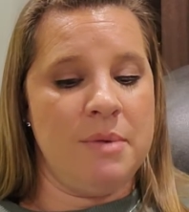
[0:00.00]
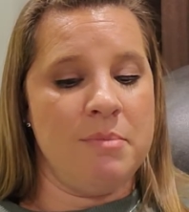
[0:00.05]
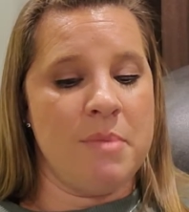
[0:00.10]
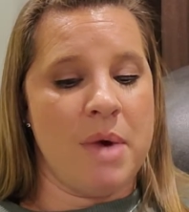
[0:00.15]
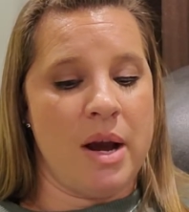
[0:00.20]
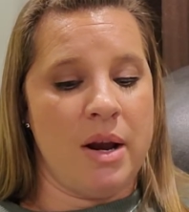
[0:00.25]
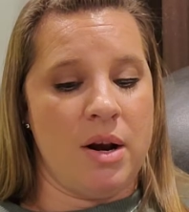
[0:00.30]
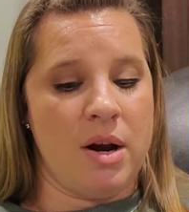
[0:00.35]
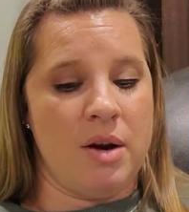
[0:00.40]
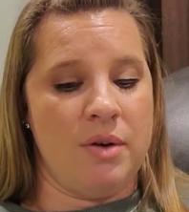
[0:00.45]

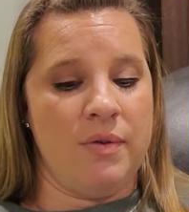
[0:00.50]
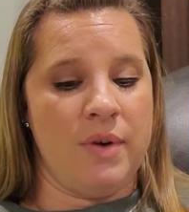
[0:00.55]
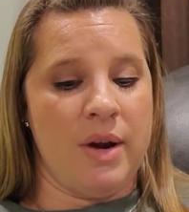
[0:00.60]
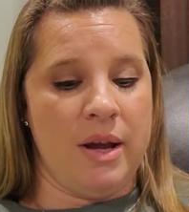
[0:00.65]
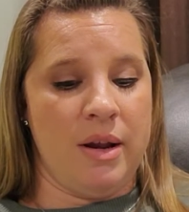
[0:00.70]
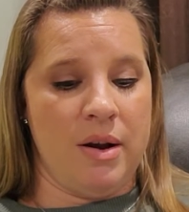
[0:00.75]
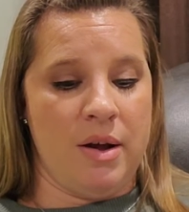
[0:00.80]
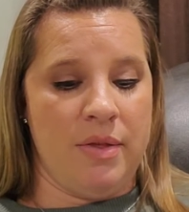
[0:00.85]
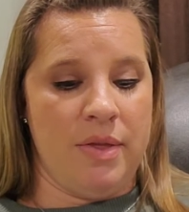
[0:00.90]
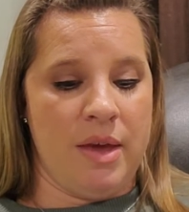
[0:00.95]
Minart
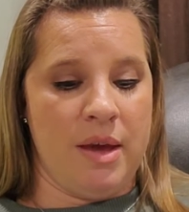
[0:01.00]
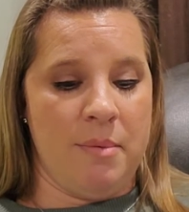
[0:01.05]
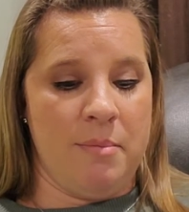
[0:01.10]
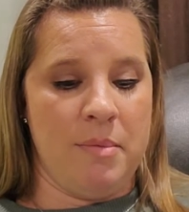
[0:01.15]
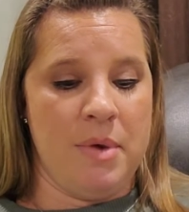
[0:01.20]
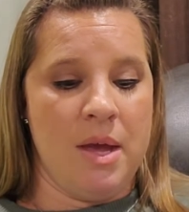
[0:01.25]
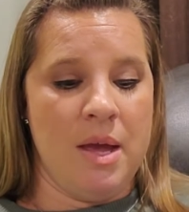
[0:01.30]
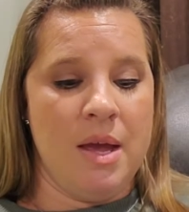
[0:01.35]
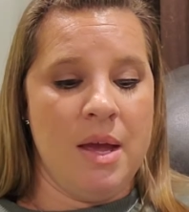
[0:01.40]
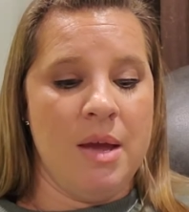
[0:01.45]
written on them,
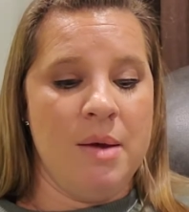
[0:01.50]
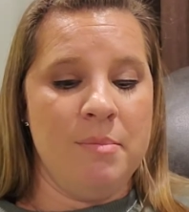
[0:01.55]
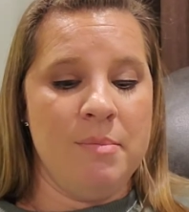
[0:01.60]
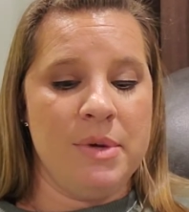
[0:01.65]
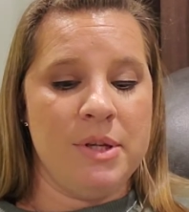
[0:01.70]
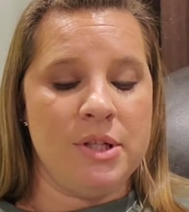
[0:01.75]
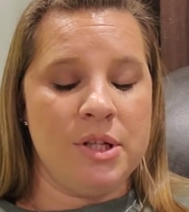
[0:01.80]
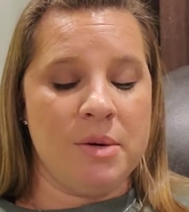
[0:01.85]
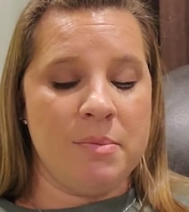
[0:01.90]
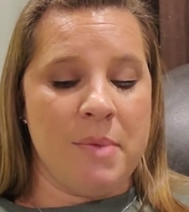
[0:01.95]

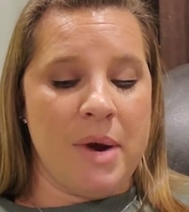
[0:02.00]
Mr.